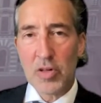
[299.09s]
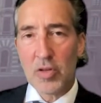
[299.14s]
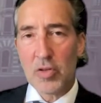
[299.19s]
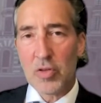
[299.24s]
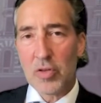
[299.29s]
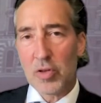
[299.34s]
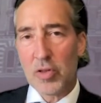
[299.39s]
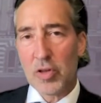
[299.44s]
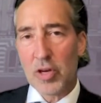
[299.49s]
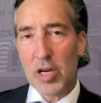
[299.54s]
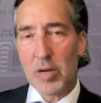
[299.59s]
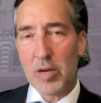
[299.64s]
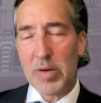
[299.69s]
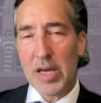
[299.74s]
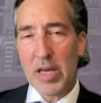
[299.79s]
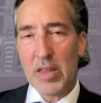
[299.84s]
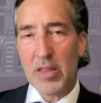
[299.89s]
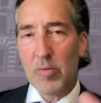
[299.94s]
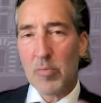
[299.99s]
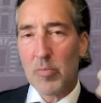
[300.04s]
So they're going to
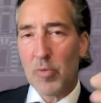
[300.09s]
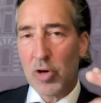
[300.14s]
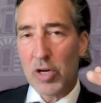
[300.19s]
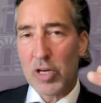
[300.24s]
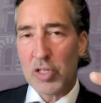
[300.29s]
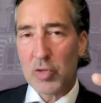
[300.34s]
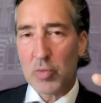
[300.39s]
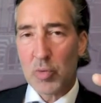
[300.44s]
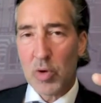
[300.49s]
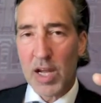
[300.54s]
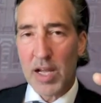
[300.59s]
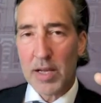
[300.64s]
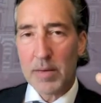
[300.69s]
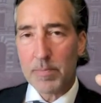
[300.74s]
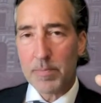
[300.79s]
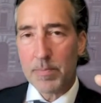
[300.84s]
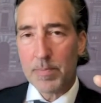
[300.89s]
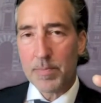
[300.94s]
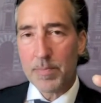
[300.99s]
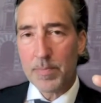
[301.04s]
pay their mortgage rate,
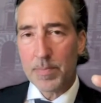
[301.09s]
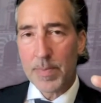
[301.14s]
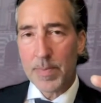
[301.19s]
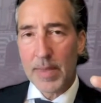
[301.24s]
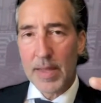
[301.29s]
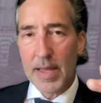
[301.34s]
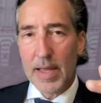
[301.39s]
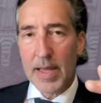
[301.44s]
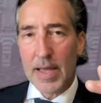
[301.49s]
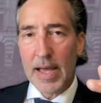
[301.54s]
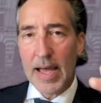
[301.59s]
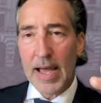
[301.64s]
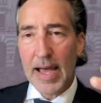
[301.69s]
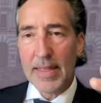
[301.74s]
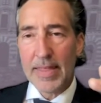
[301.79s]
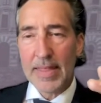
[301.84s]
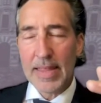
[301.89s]
and